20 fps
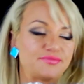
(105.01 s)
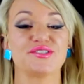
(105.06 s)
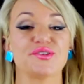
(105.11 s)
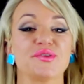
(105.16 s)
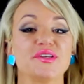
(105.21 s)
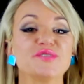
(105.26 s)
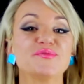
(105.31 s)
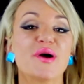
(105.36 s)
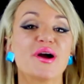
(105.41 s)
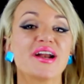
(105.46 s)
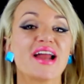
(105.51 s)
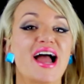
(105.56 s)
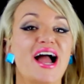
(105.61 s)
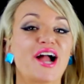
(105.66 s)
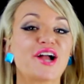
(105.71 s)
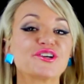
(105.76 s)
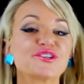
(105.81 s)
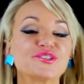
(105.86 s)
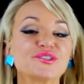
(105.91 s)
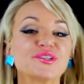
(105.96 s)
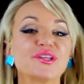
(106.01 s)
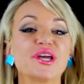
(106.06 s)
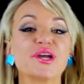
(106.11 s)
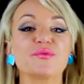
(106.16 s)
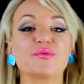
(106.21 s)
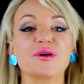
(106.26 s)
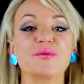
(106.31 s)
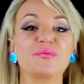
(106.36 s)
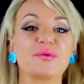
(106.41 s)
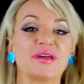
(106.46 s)
So this part
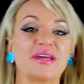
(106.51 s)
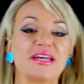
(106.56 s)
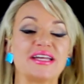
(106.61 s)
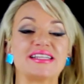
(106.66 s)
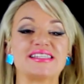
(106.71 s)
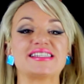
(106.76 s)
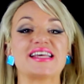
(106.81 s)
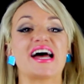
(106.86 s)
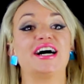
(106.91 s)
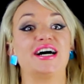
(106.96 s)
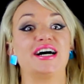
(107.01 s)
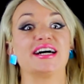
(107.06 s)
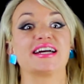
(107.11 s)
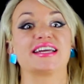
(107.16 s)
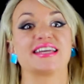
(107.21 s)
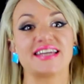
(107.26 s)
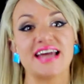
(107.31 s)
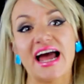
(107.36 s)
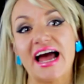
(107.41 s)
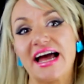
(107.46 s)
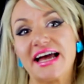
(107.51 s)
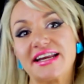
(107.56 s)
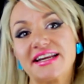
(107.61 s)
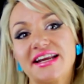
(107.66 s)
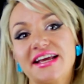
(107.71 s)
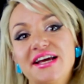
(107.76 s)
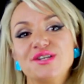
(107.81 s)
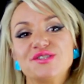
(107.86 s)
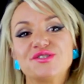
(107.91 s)
actually repeats again.